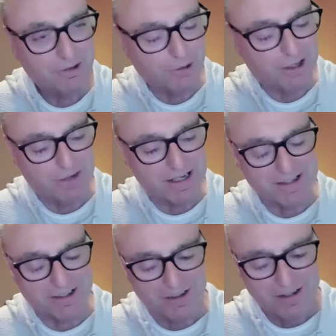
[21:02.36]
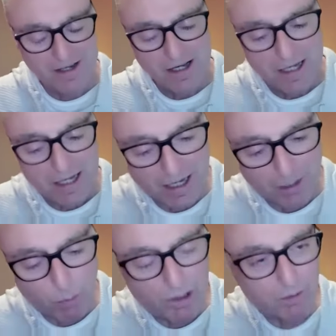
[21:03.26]
Great advice, sir. Yeah. Uh,
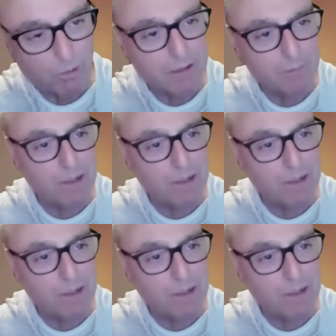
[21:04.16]
where, where can